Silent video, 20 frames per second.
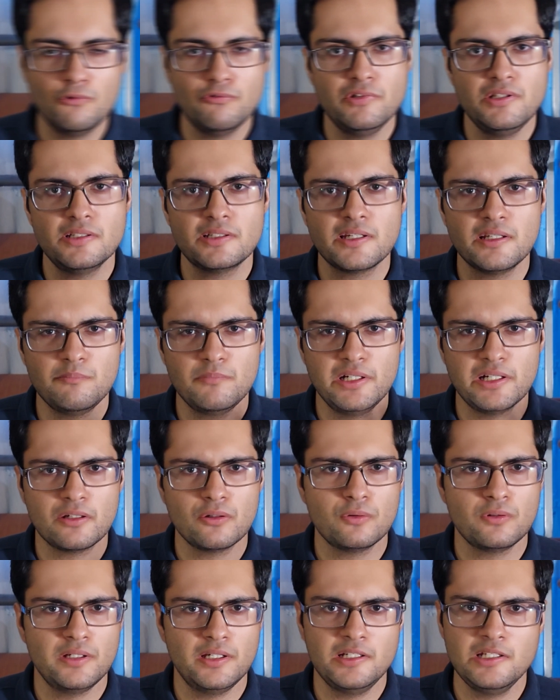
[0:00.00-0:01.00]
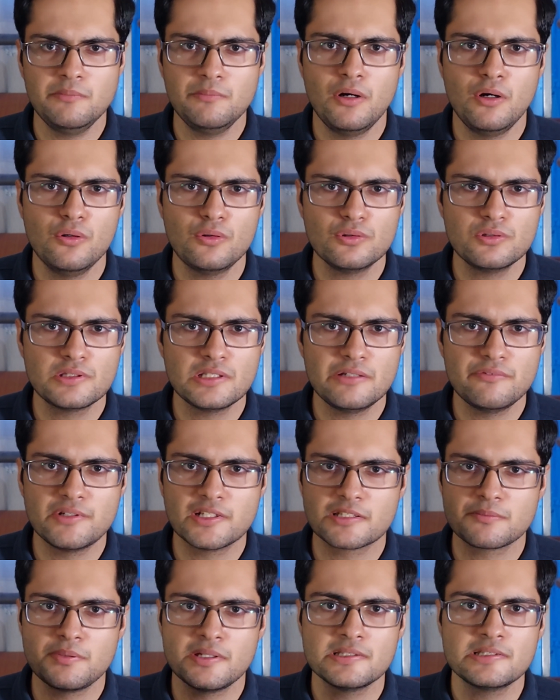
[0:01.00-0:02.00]
wheel can break on any mouse, even
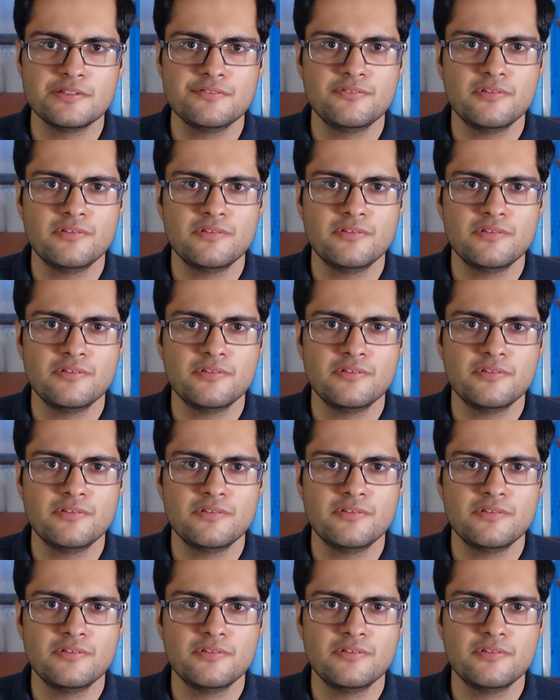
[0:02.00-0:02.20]
expensive